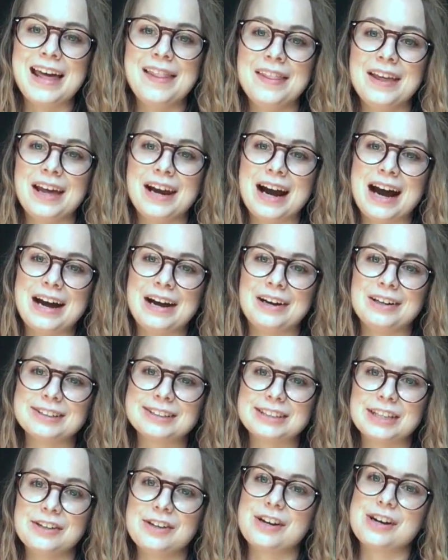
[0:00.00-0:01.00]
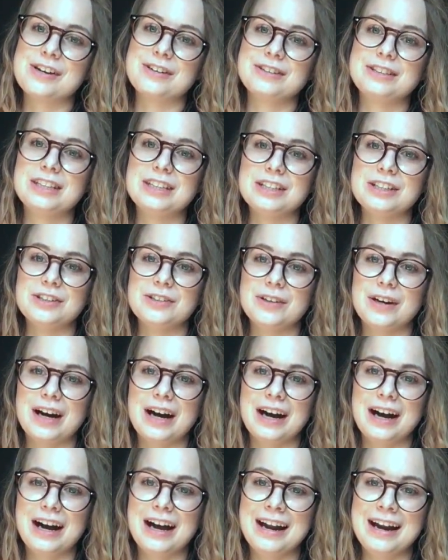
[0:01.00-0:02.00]
And then I also go to
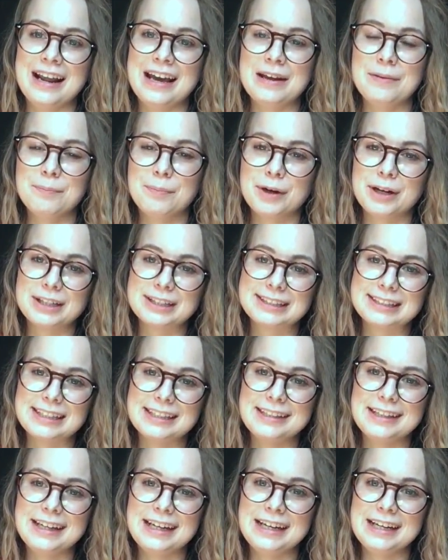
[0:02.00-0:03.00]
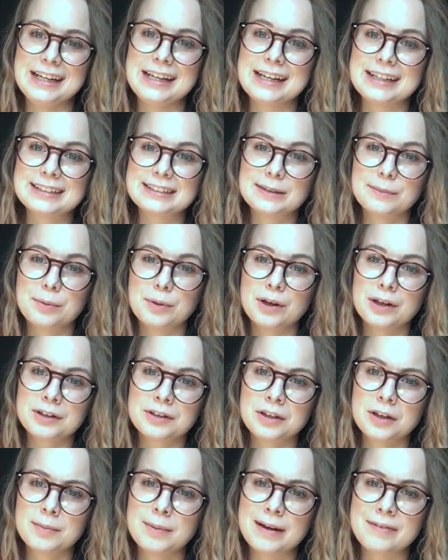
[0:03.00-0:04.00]
an in-person EDS
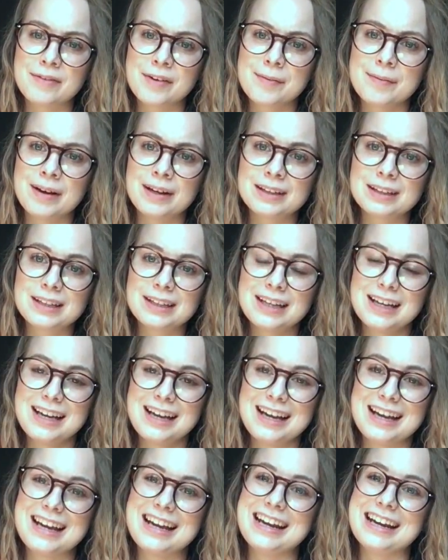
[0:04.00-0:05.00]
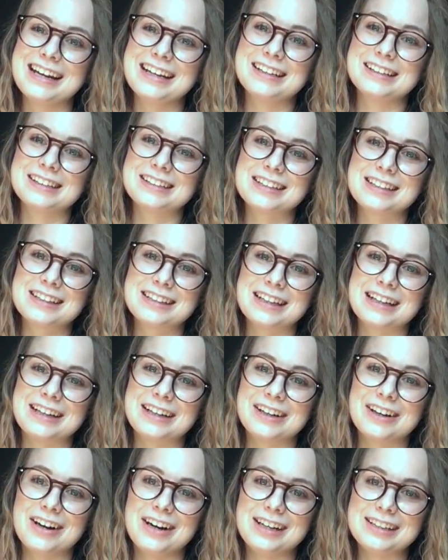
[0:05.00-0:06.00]
support group every month, and
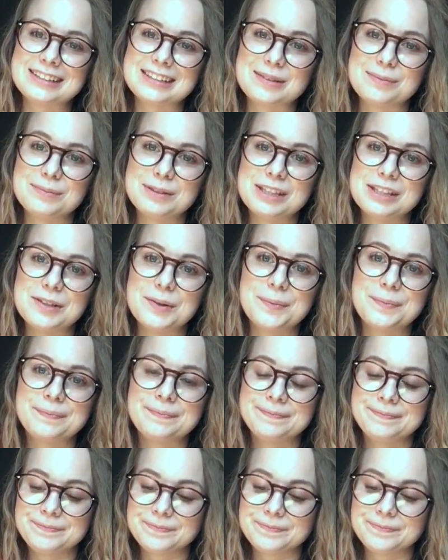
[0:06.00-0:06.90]
they're awesome too.